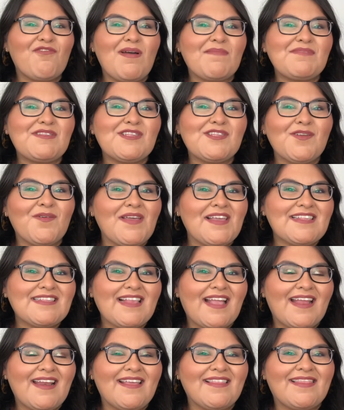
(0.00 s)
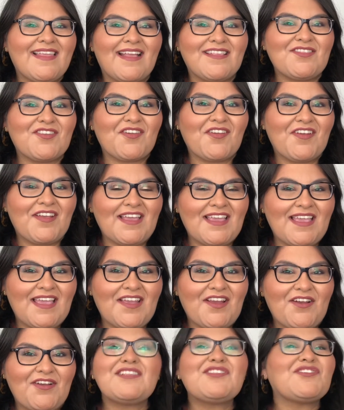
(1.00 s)
I'm so excited that you're
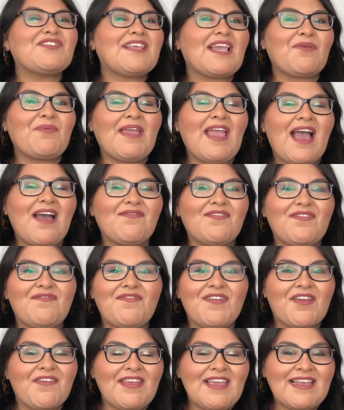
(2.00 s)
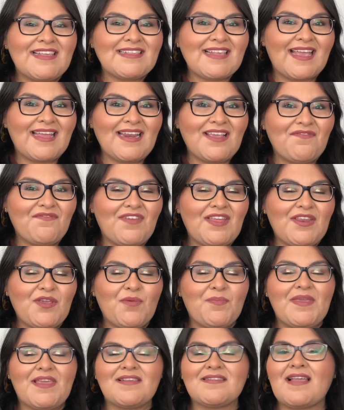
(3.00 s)
here. Today we have a very exciting video
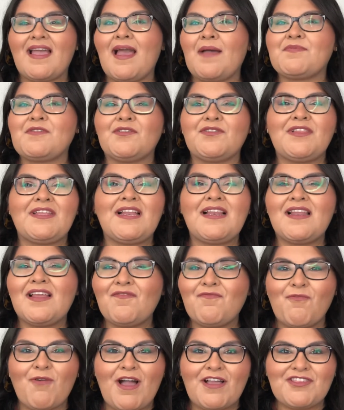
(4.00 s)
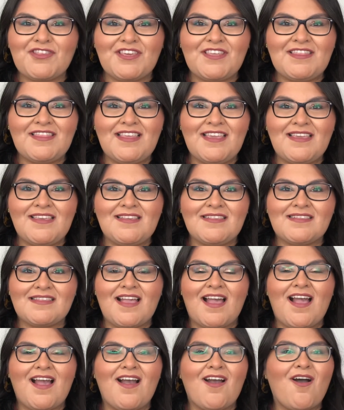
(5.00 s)
because I absolutely love watching these
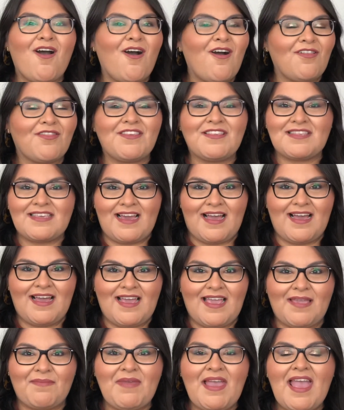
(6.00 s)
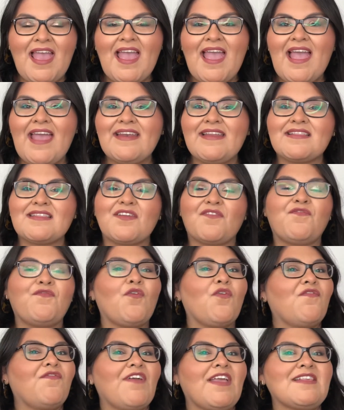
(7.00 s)
all the time, and it's a
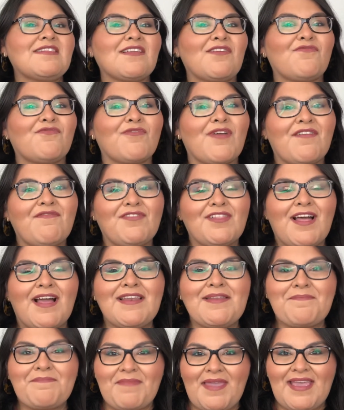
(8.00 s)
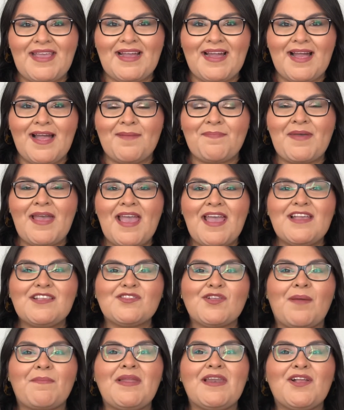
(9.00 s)
full face of Revlon makeup.
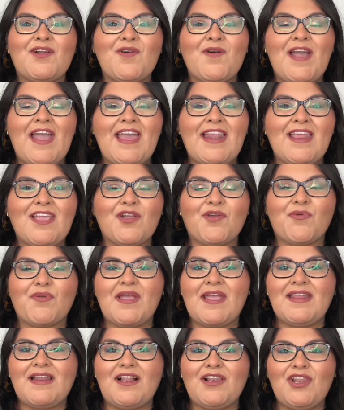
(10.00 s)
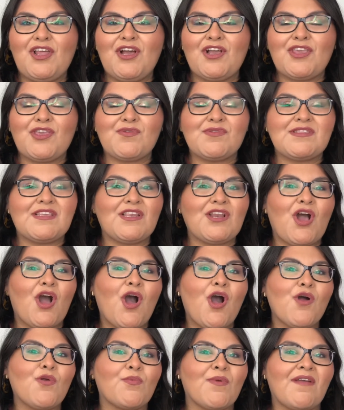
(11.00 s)
So I'm gonna go ahead and create a look using
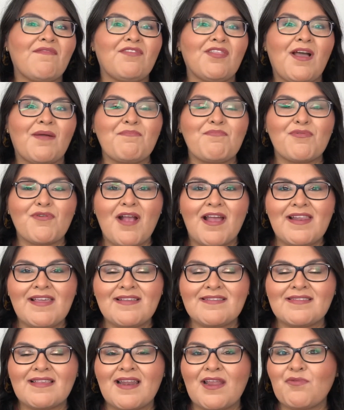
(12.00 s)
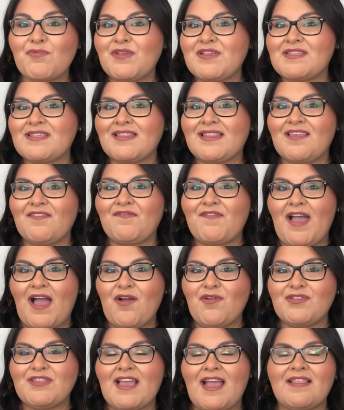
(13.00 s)
all Revlon products that I recently
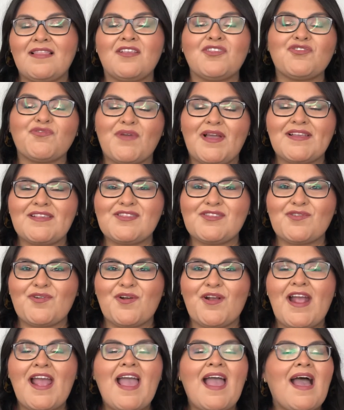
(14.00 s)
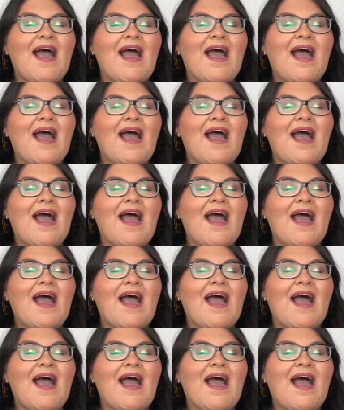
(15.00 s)
found at the drugstore.